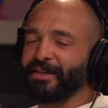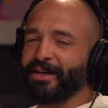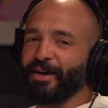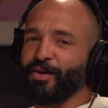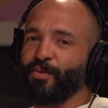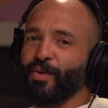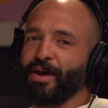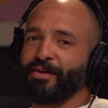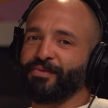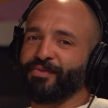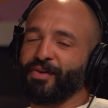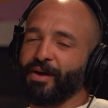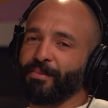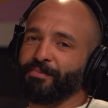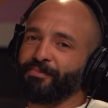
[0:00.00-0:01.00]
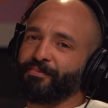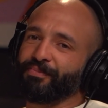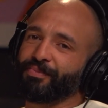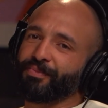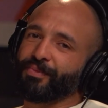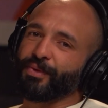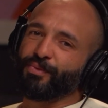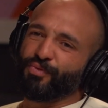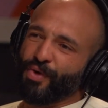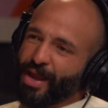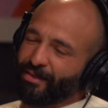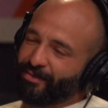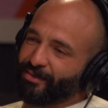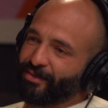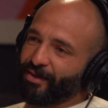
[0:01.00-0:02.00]
away from
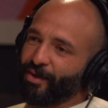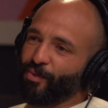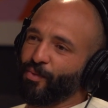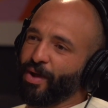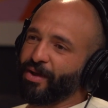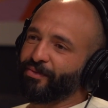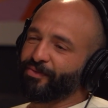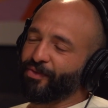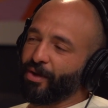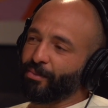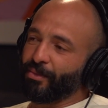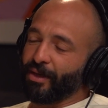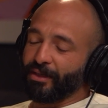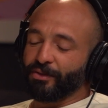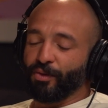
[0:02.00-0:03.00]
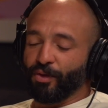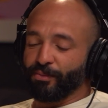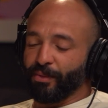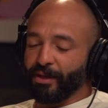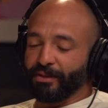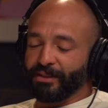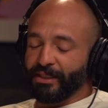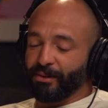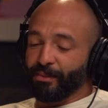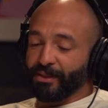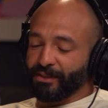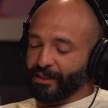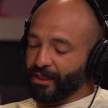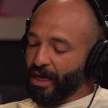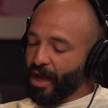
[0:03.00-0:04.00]
rent, away from, I told my team, I
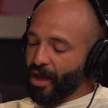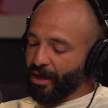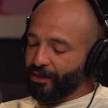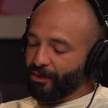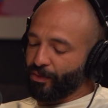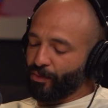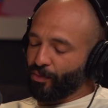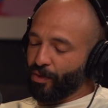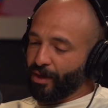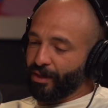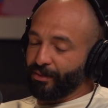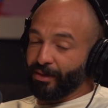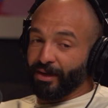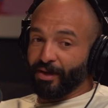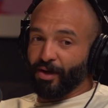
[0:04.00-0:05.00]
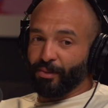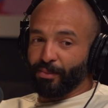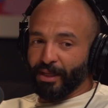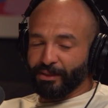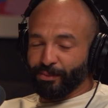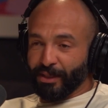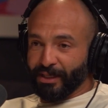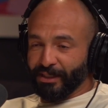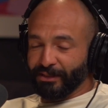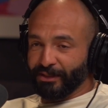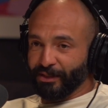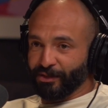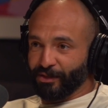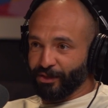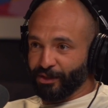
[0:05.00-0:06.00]
said, I don't want, and God bless my kid
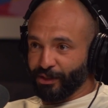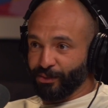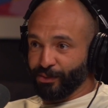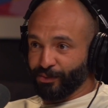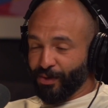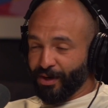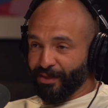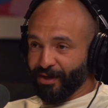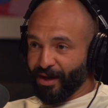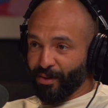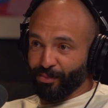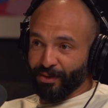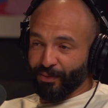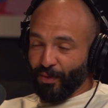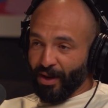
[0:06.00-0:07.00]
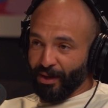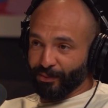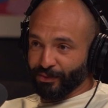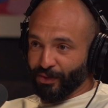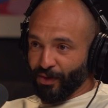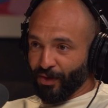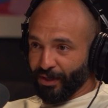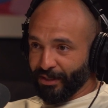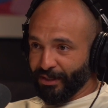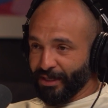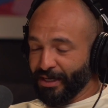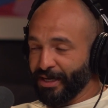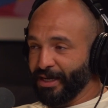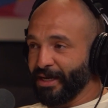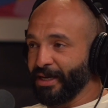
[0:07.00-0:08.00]
sister, she was running the company while I was gone.
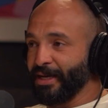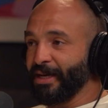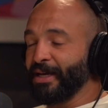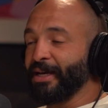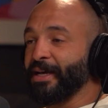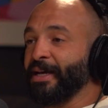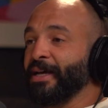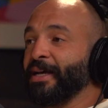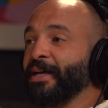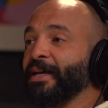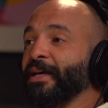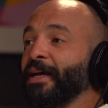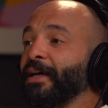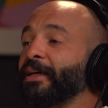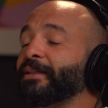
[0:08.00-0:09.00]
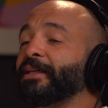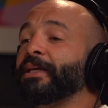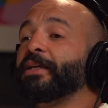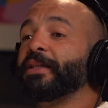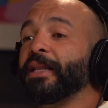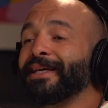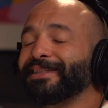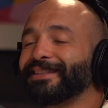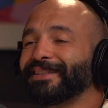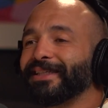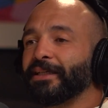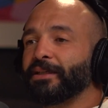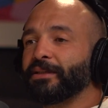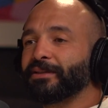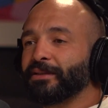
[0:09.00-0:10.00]
I said, unless
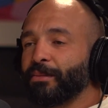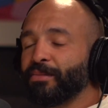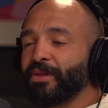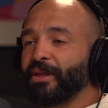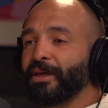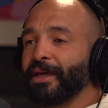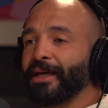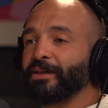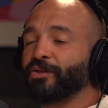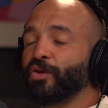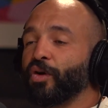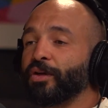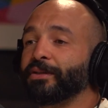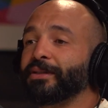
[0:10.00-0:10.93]
something has gone